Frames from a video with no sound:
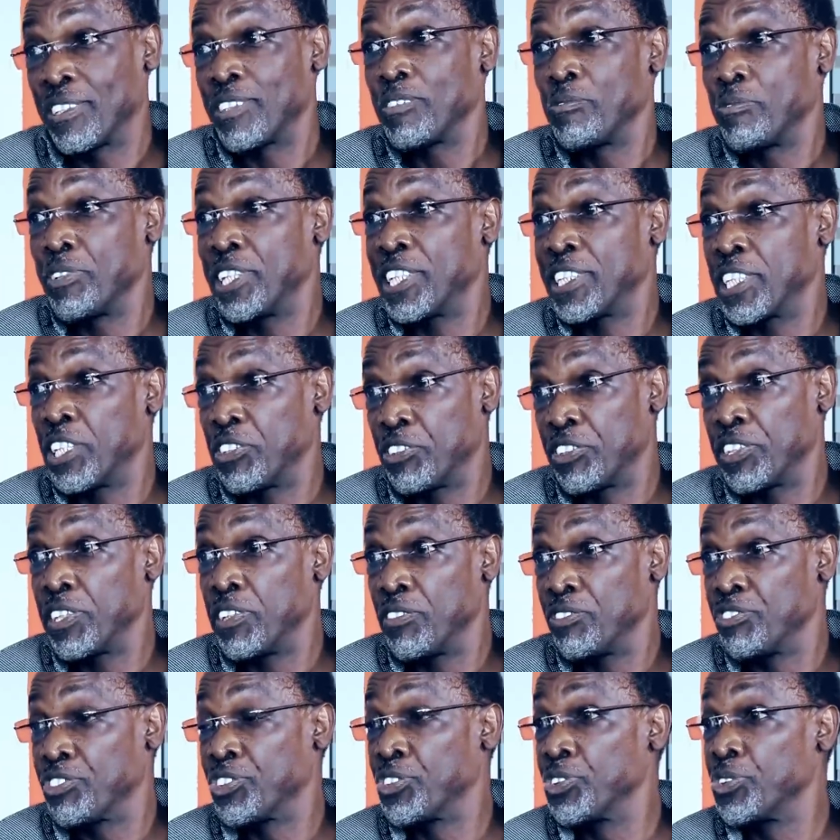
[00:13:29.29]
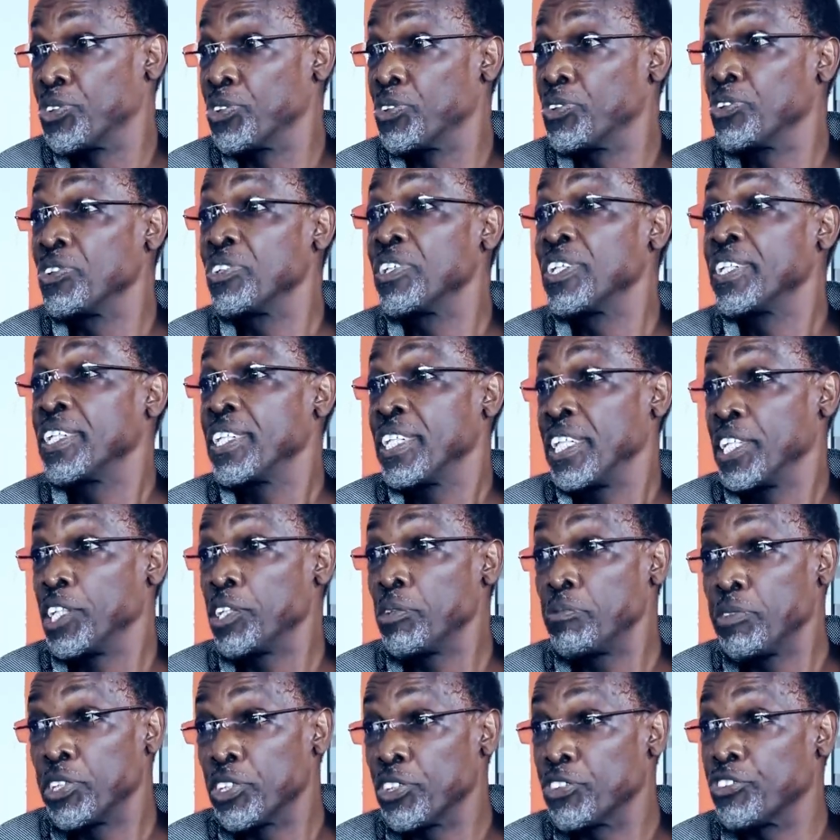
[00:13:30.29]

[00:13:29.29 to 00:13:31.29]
brace ourselves to do a little bit